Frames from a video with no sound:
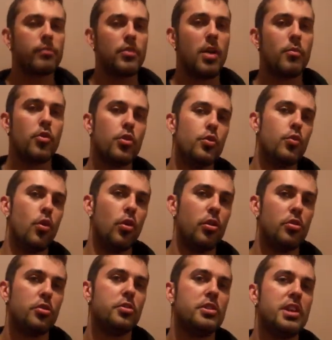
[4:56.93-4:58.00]
I'm going to roll
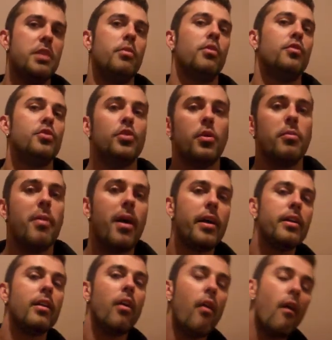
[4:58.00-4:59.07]
under the table if you don't
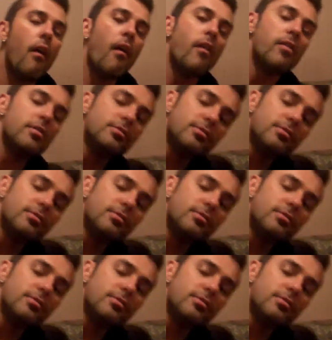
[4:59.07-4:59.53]
mind.